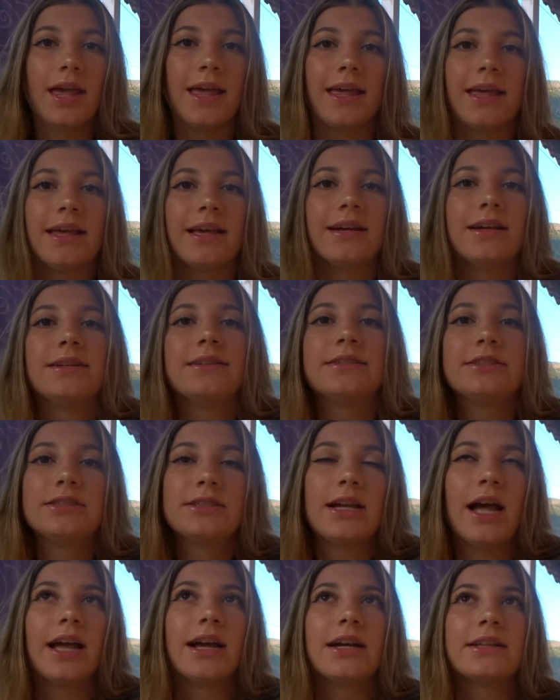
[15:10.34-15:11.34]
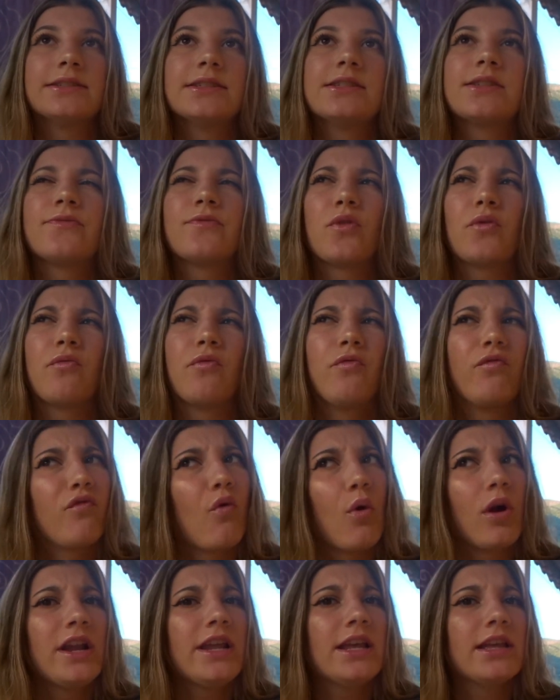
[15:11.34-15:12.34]
And I got this for
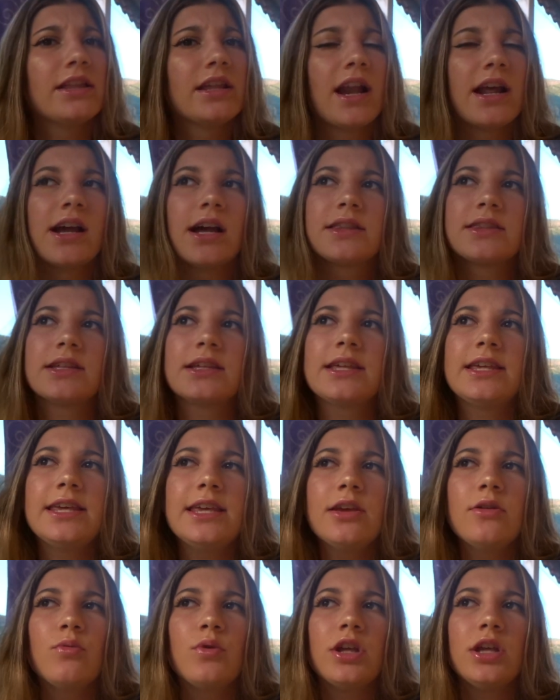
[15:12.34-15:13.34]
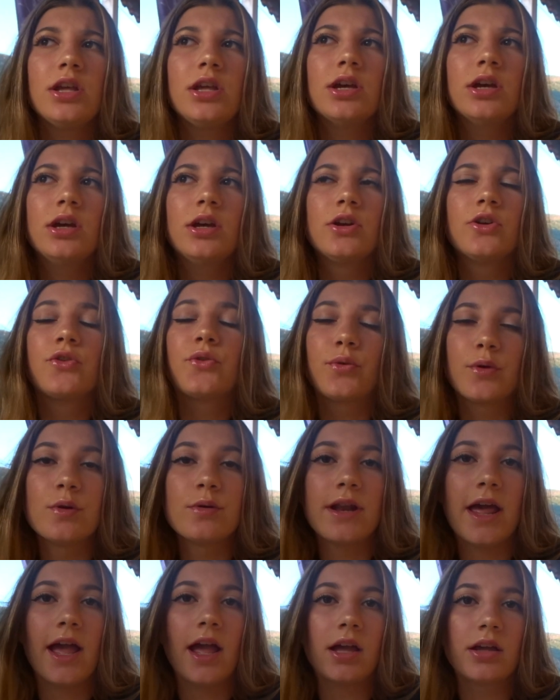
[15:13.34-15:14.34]
$40, and then I got the kiwi
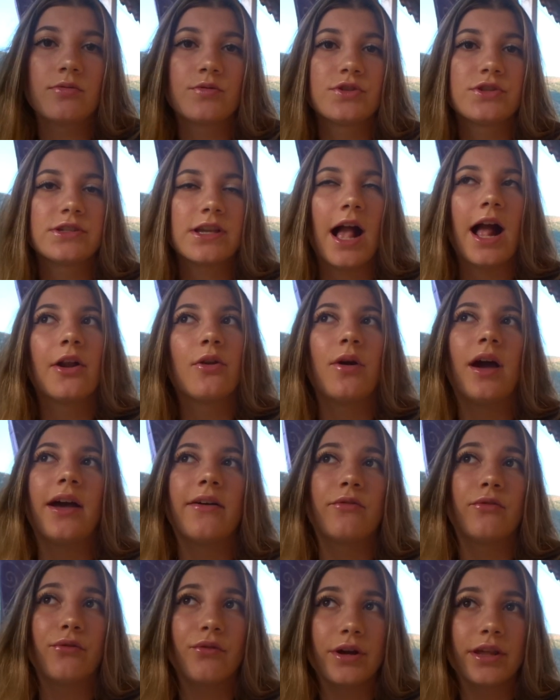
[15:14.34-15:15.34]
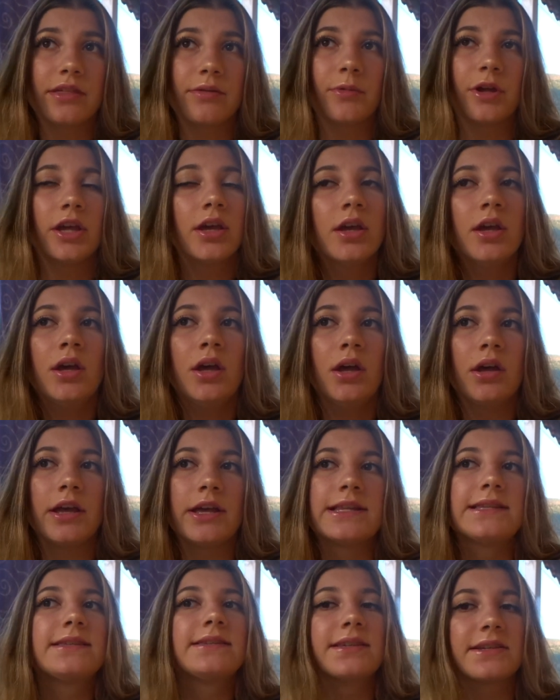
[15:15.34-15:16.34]
prune egg, which I don't have with me.
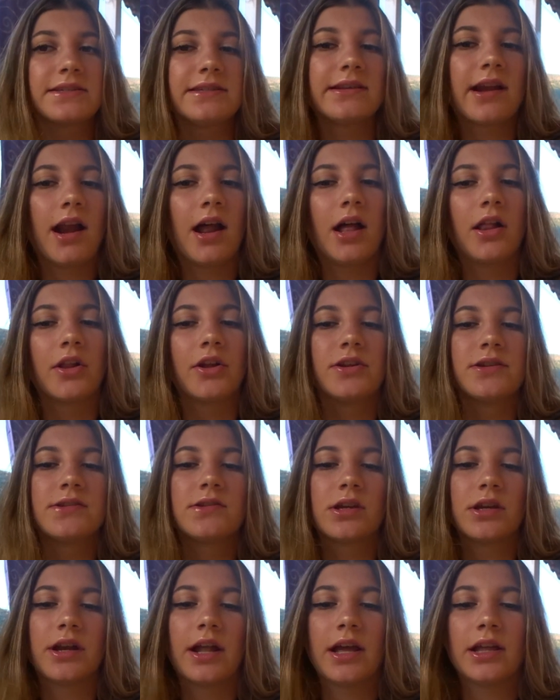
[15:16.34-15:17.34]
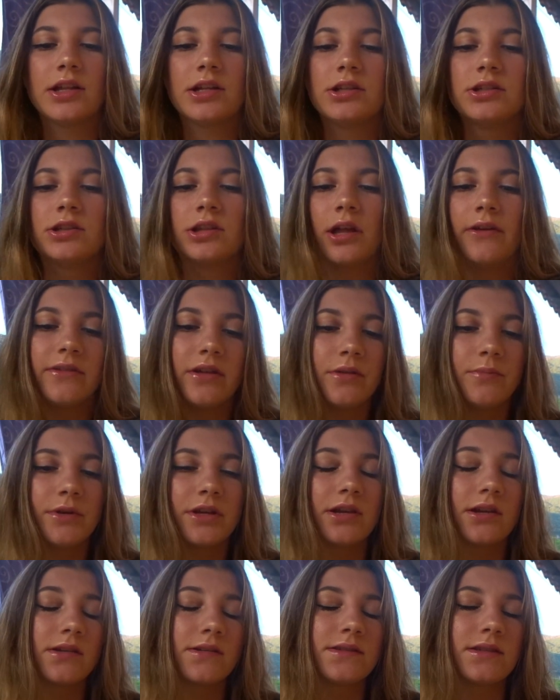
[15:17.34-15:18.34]
It's $60, and I love it
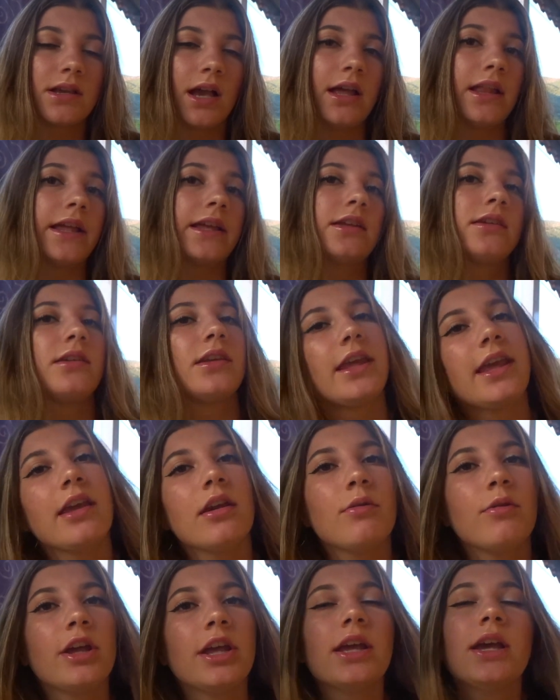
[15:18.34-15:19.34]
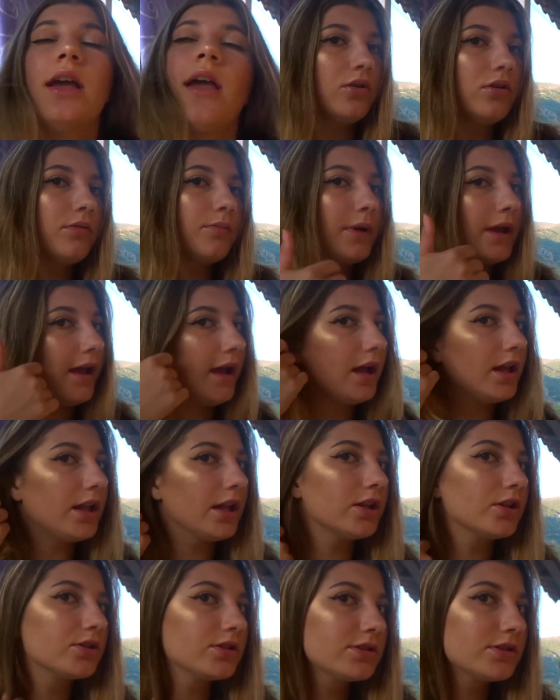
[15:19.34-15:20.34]
because I like kiwi. Oh, my
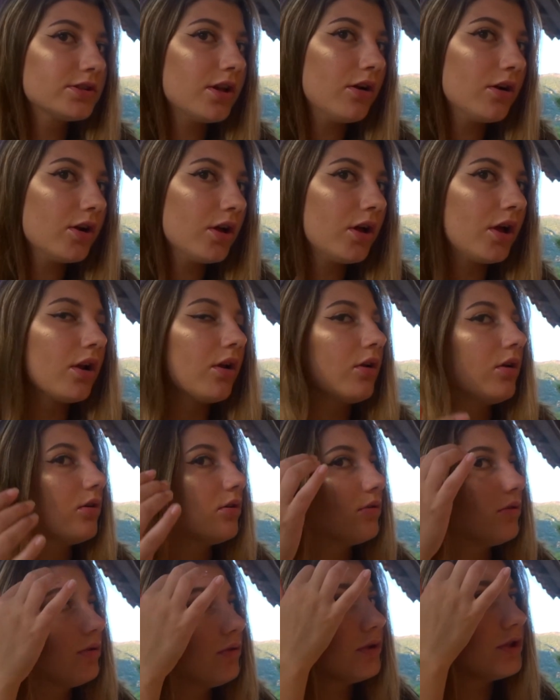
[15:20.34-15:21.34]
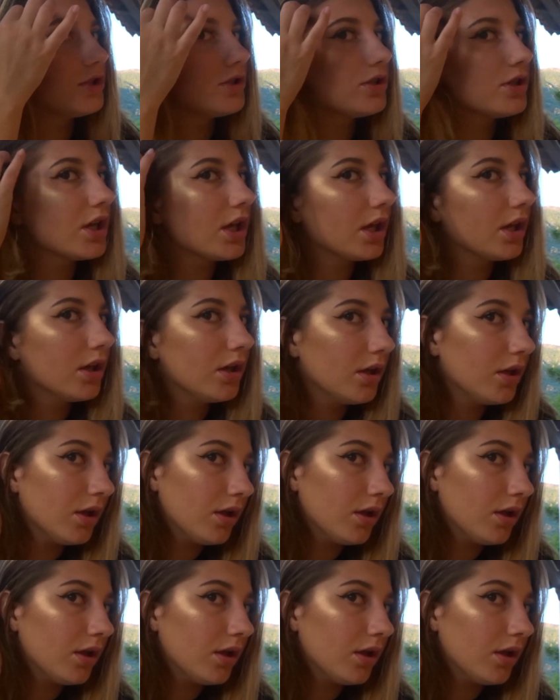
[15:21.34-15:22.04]
highlight looks so good. Oh, who is she?